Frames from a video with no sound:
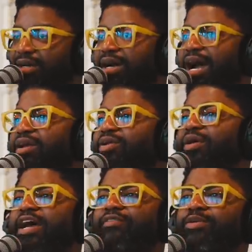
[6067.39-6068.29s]
I don't
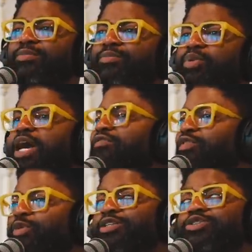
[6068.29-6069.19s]
have the
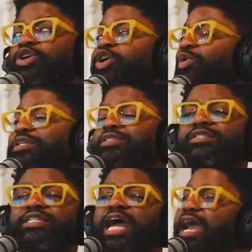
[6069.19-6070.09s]
bravery. Do it
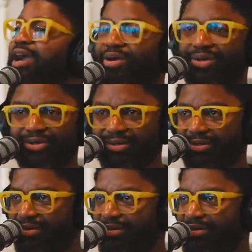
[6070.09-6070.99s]
scared.
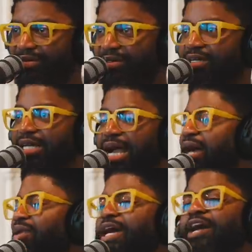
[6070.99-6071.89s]
I
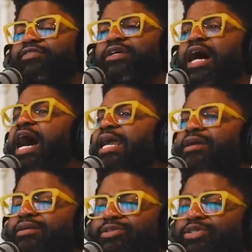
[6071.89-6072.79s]
don't have the height.
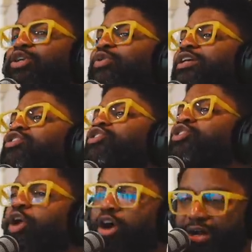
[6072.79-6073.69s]
Do it
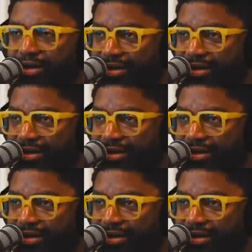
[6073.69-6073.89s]
short.